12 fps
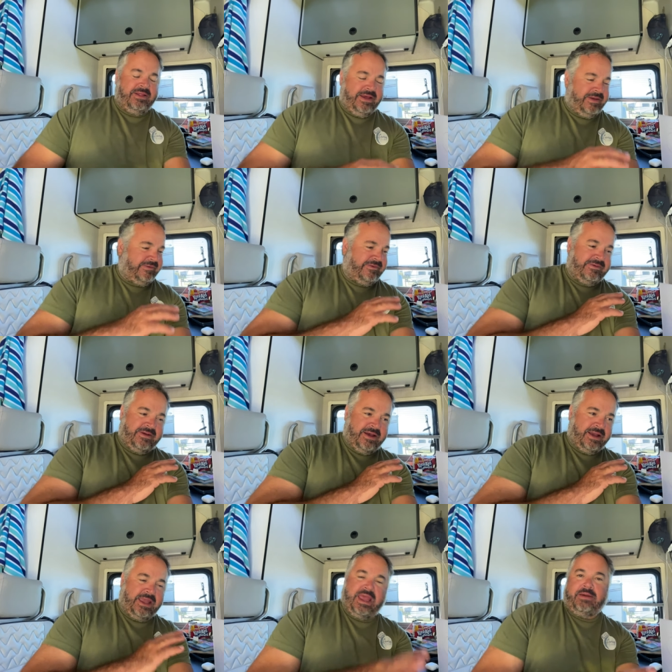It's
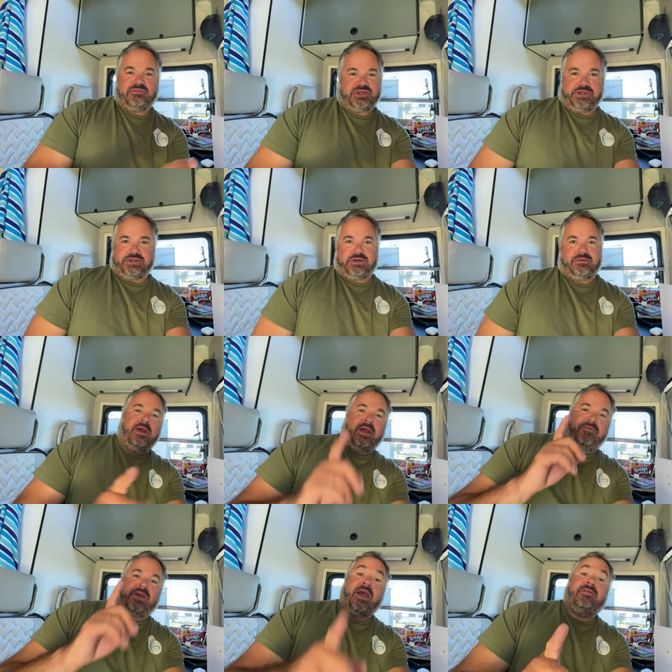a game changer.
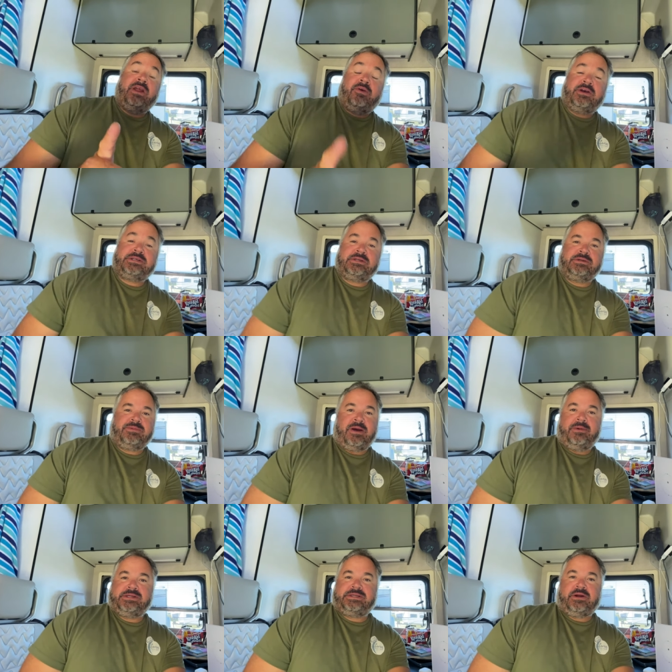If you have any questions about
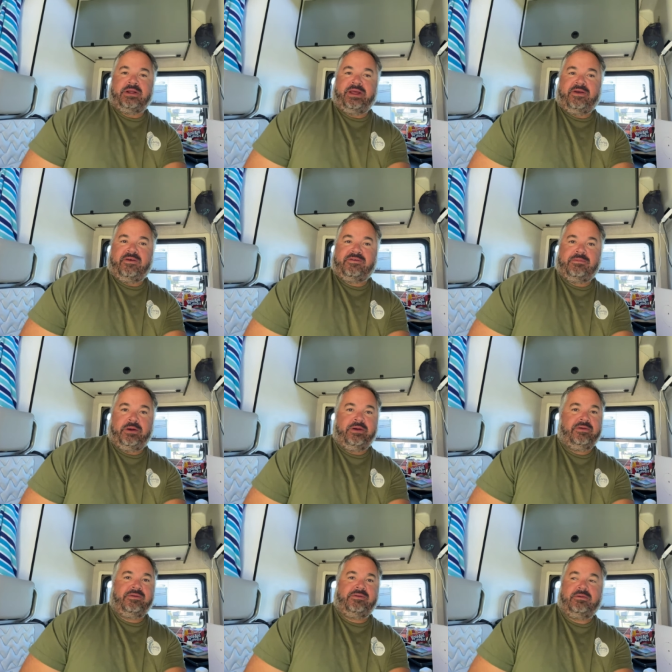my Starlink
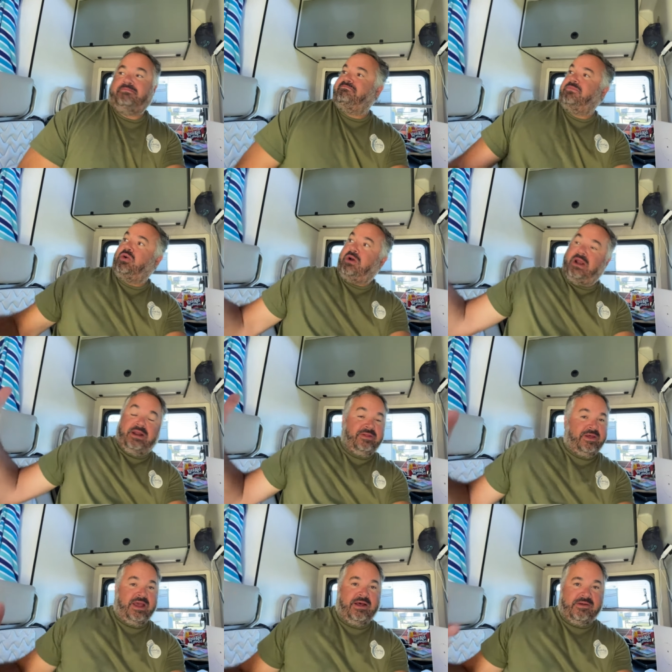experience or
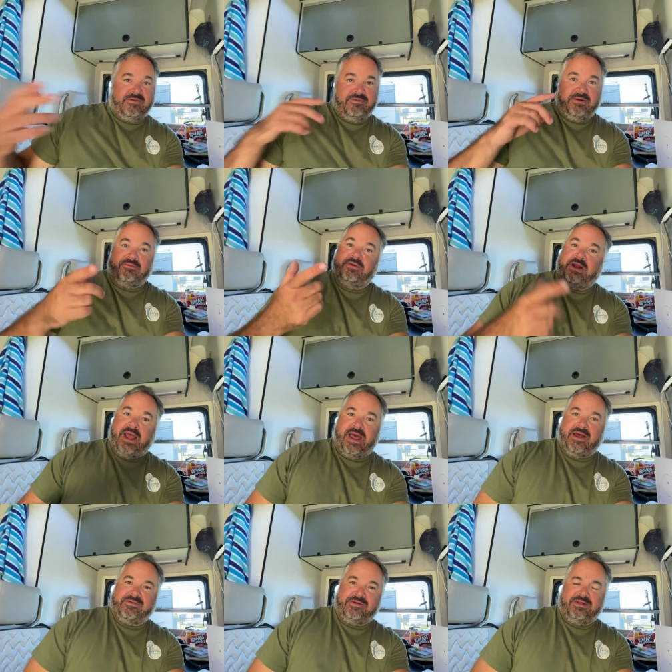anything else, feel free to
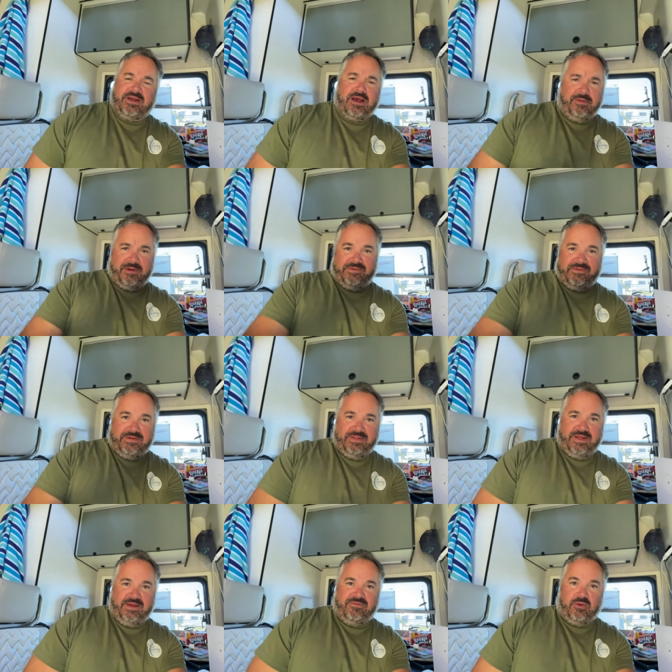ask in the comments.
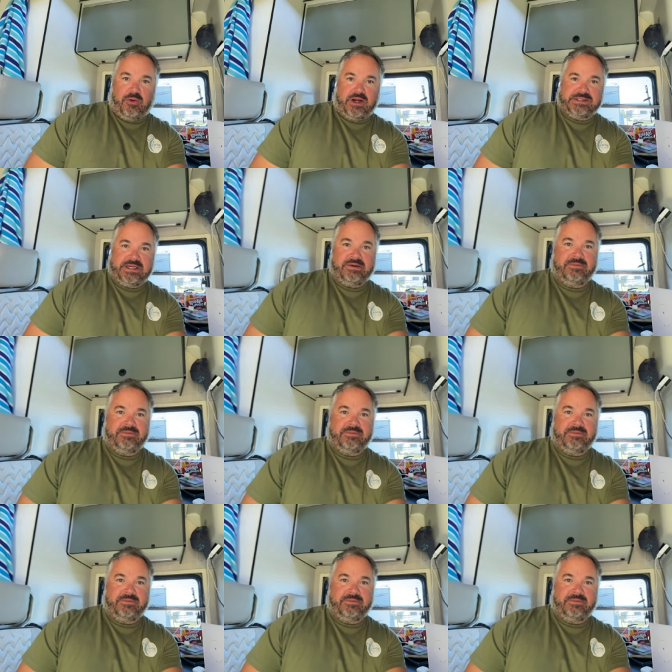Thanks for watching.